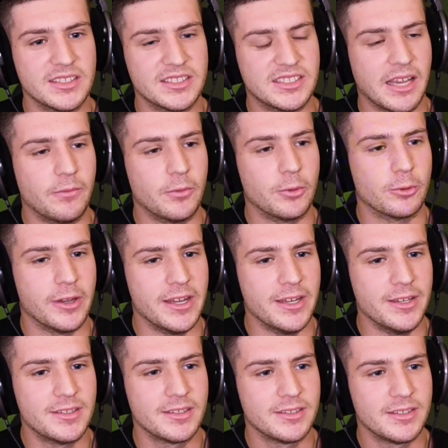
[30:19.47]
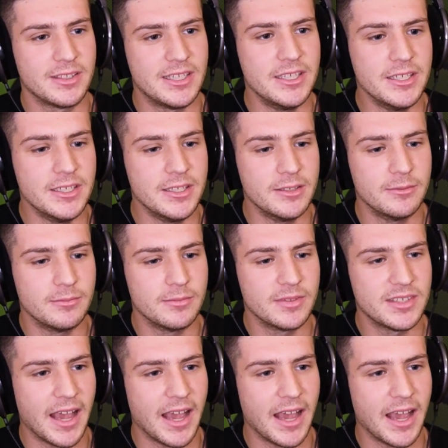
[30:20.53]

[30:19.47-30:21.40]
7 or 8 key